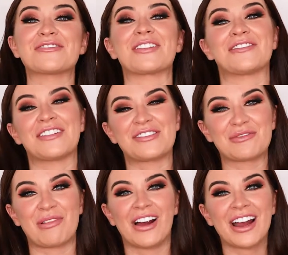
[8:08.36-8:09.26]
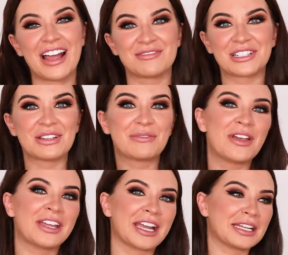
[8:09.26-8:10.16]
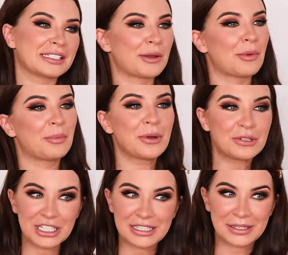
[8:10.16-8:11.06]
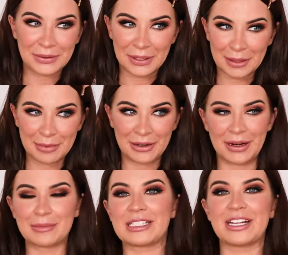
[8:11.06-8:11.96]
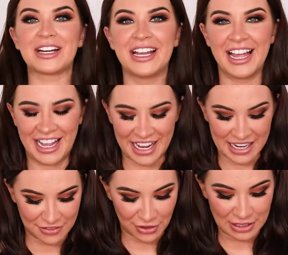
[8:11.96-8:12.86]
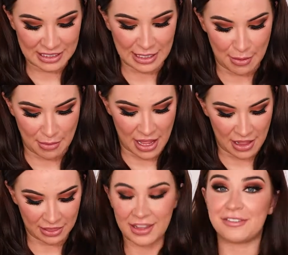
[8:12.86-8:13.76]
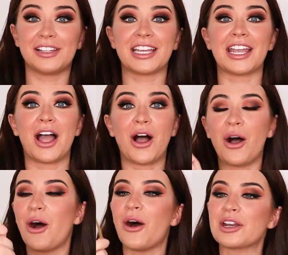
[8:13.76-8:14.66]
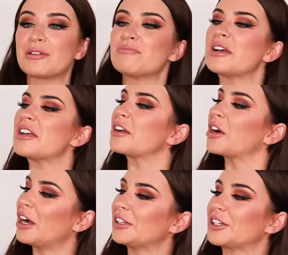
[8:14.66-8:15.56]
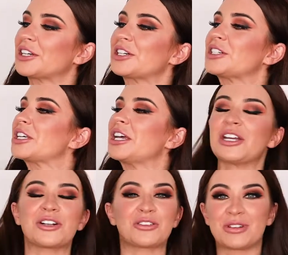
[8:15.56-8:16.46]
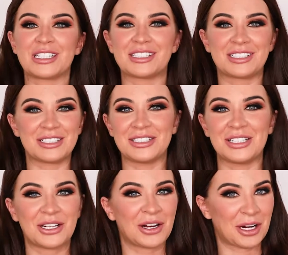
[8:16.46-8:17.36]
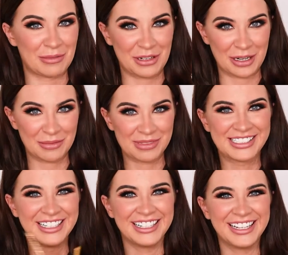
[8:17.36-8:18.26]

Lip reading: for my favourite part, I'm going to be putting in some bougie little curvy grips here. I have got some lovely autumn coloured crystal curvy grips.